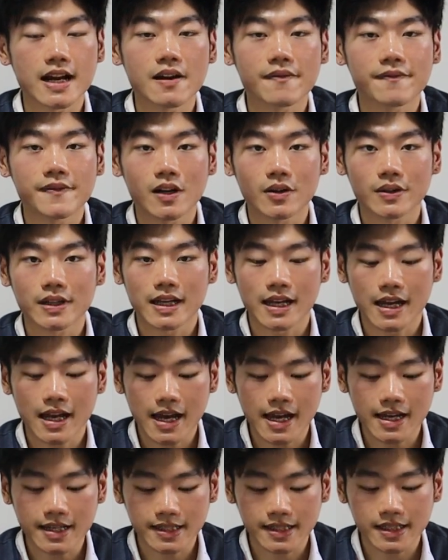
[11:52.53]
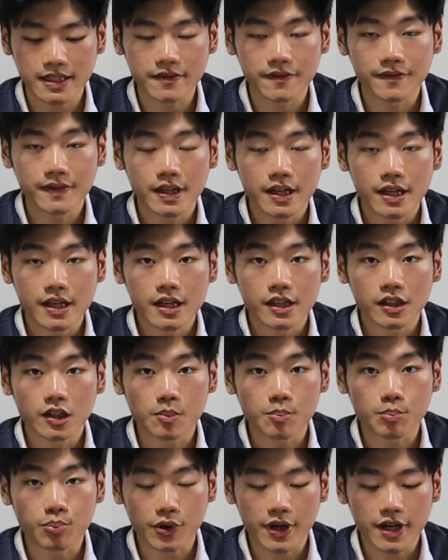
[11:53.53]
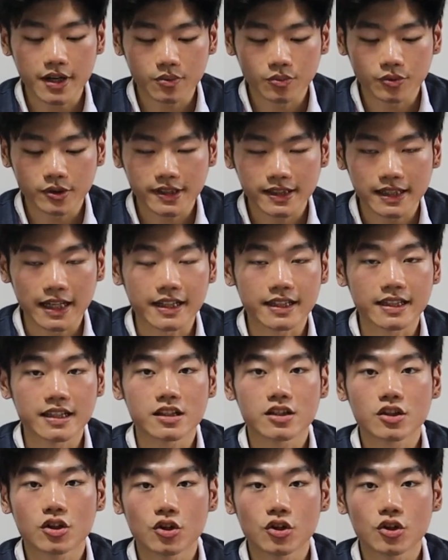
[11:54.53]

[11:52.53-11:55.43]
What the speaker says: I felt as if the brain was like this